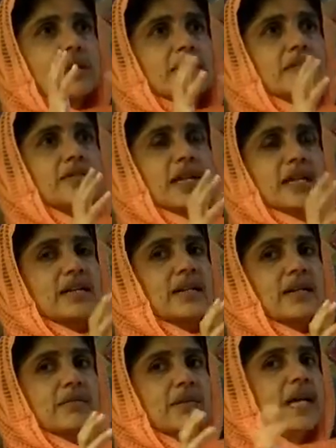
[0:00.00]
the
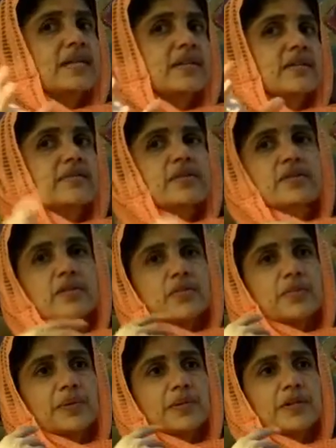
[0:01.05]
general ways in which the
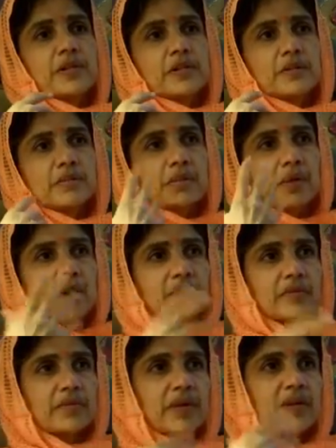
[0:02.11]
upanishad
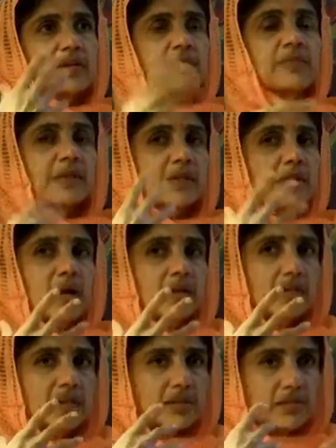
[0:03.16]
deploys various
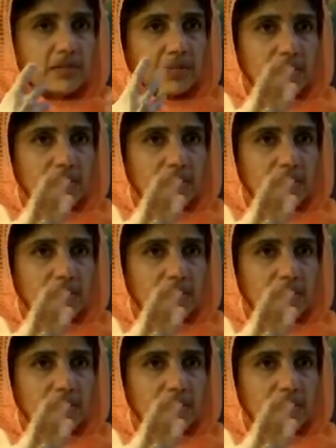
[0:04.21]
methodologies to